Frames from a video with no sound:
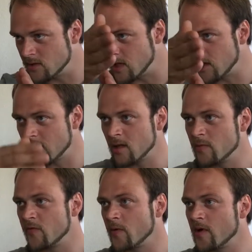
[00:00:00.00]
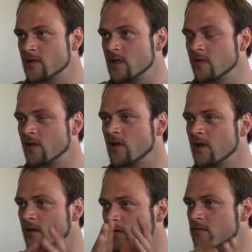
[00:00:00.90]
get that number from her
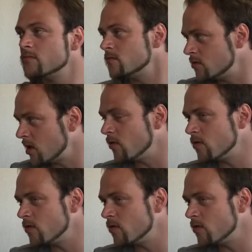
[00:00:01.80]
secretly. Now